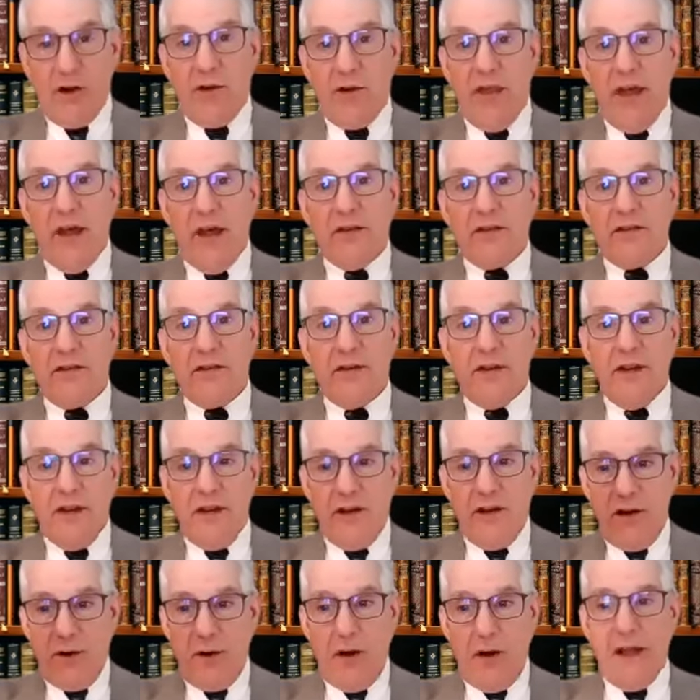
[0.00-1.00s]
do this
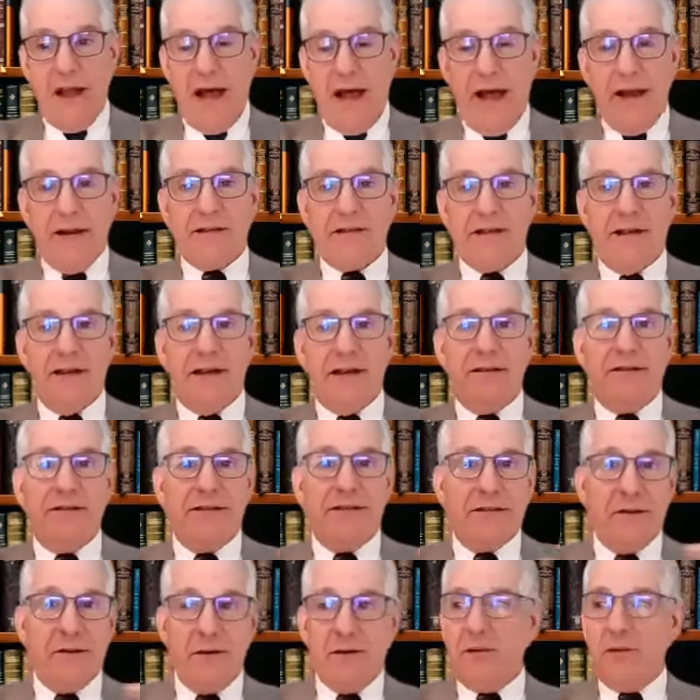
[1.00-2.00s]

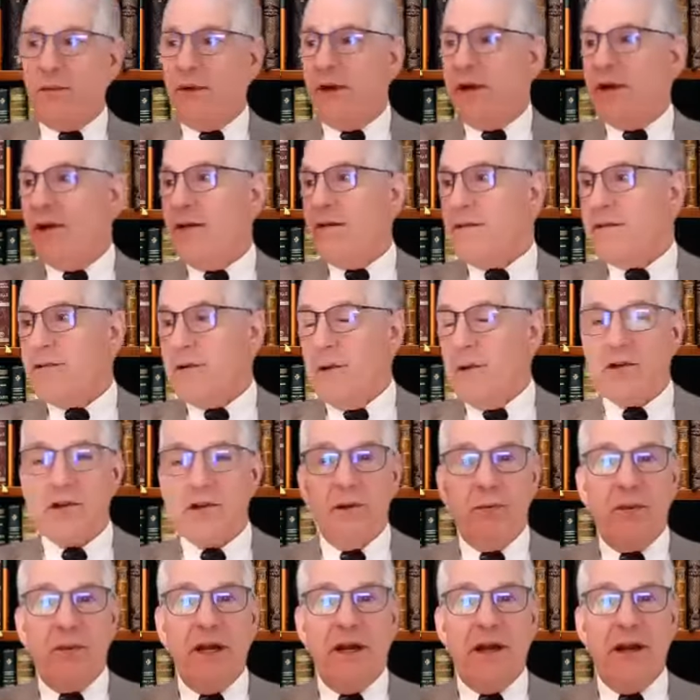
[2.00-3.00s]
utilizing Zoom and
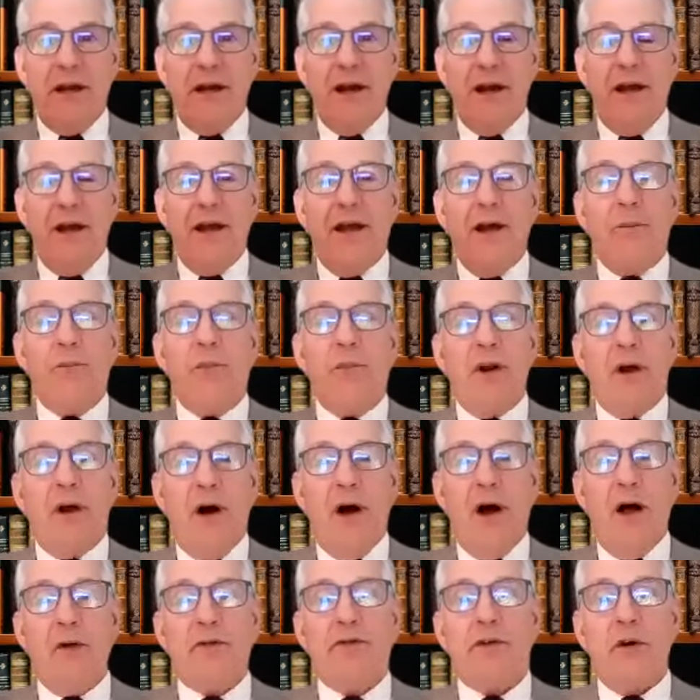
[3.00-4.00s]
social media,
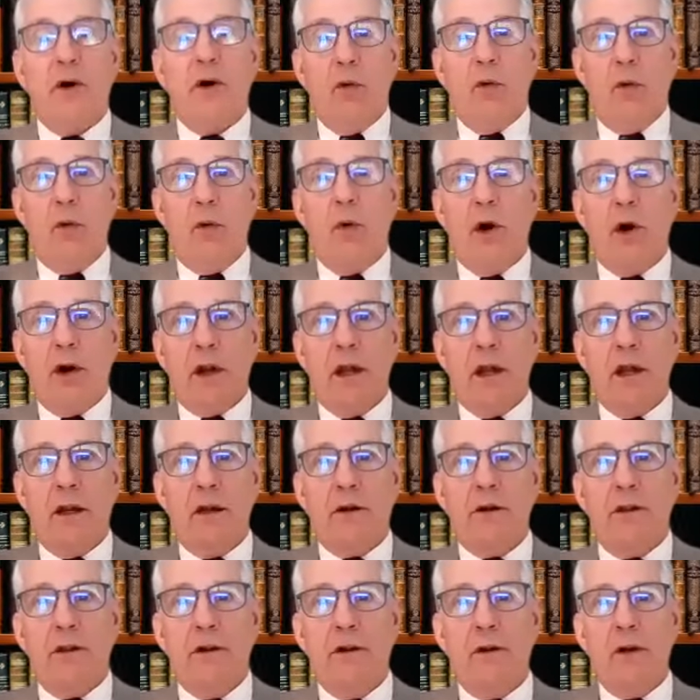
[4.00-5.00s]
but also
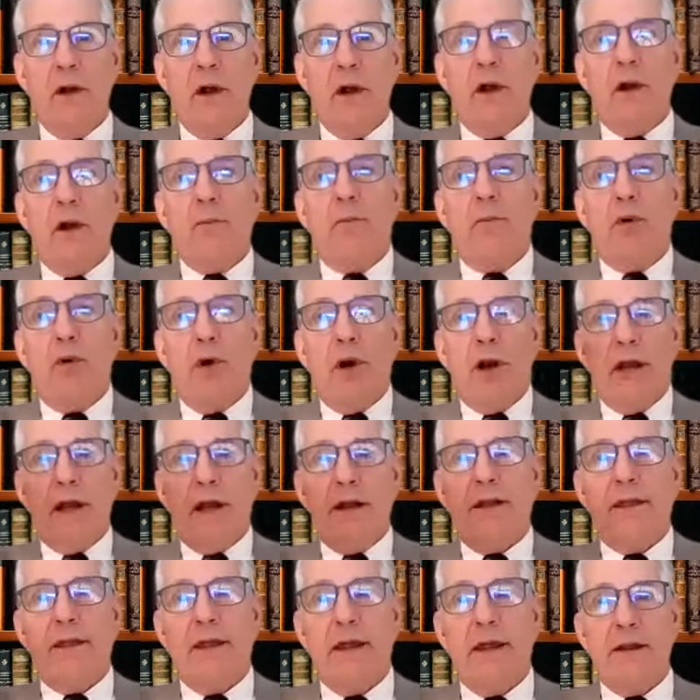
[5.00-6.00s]
working to
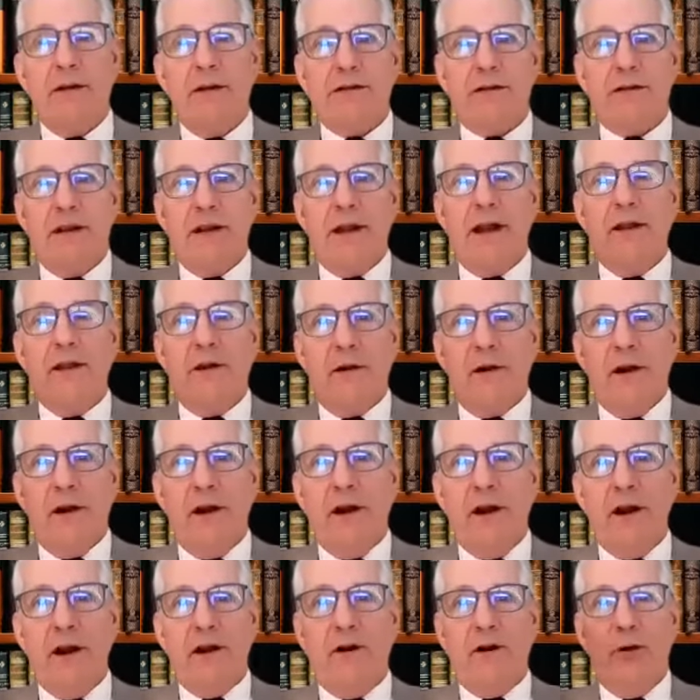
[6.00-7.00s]
bring things
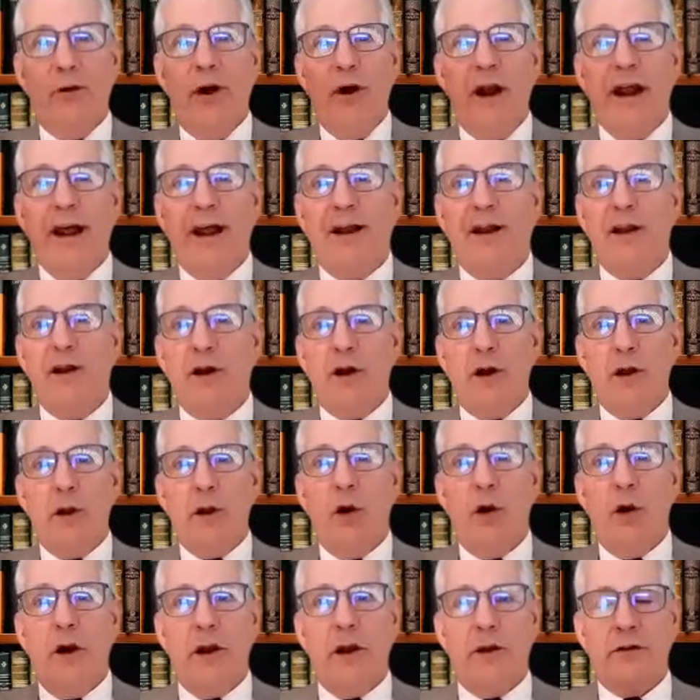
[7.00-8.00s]
together in a grand
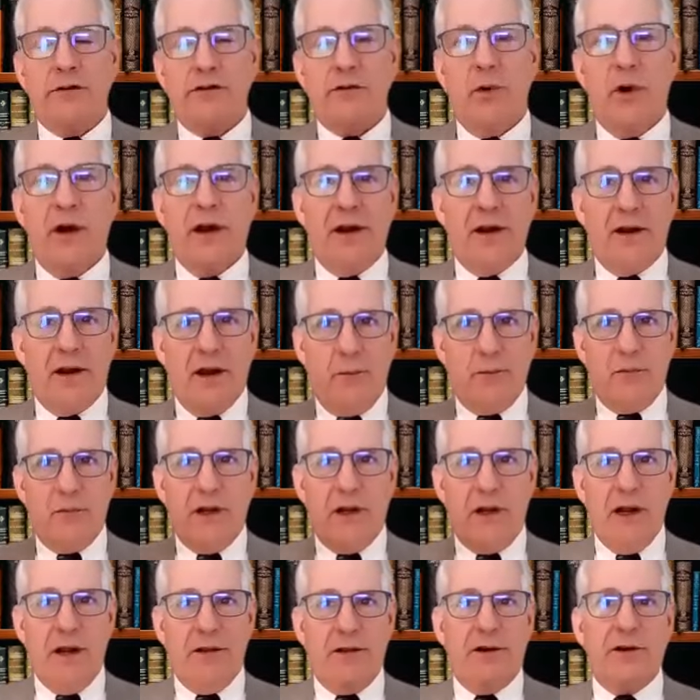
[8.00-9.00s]
and glorious way and
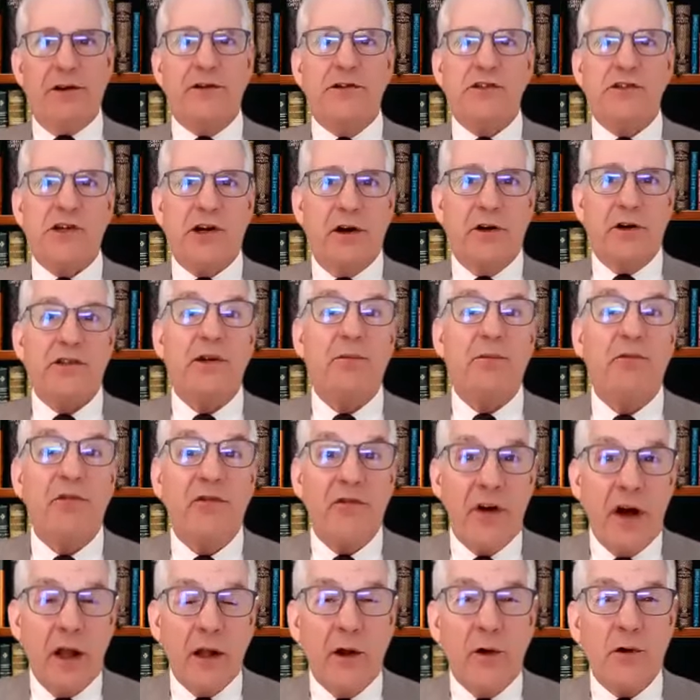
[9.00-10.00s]
come together to share
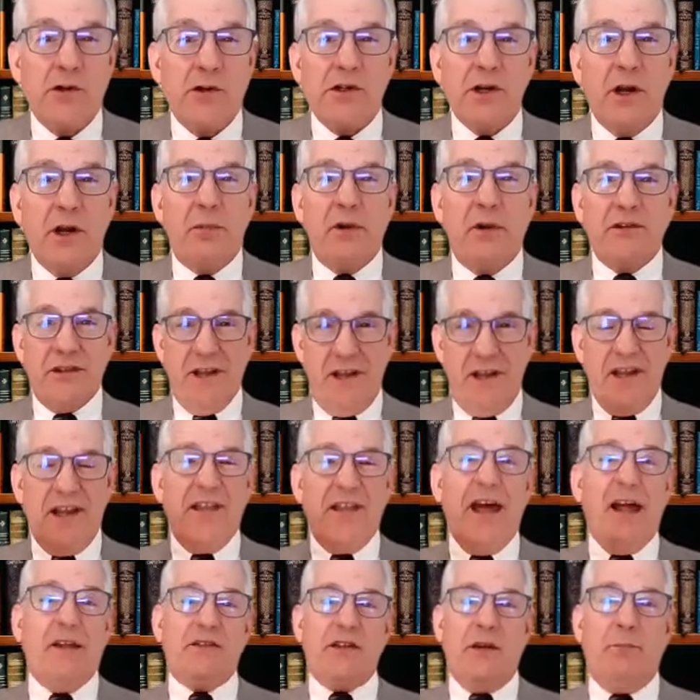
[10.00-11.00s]
some fellowship, because I
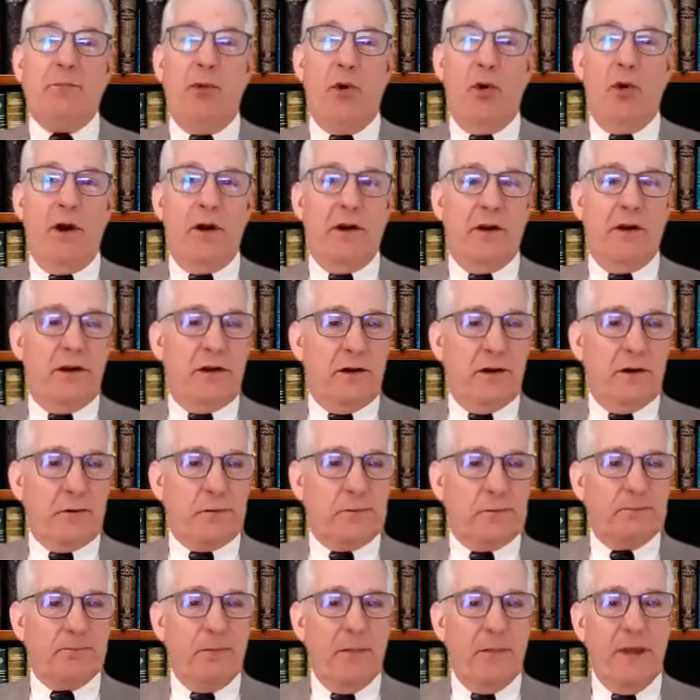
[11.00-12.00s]
think that's important
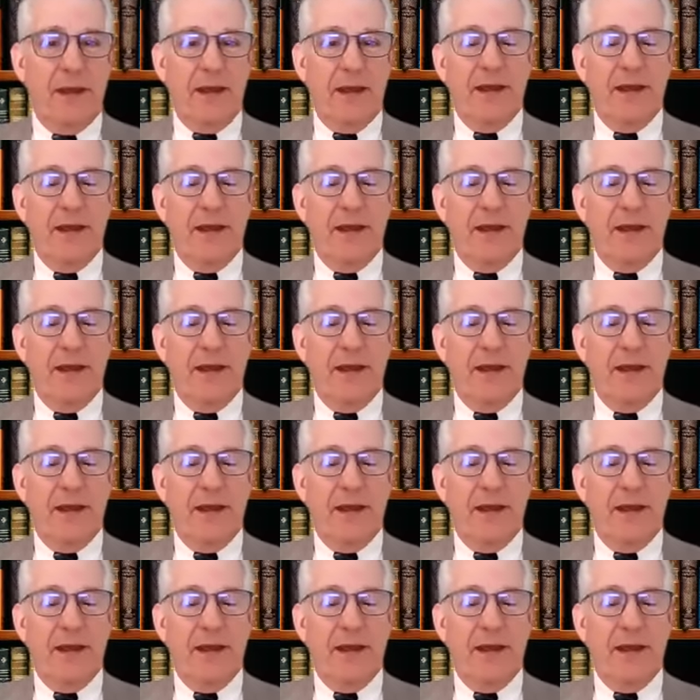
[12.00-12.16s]
too.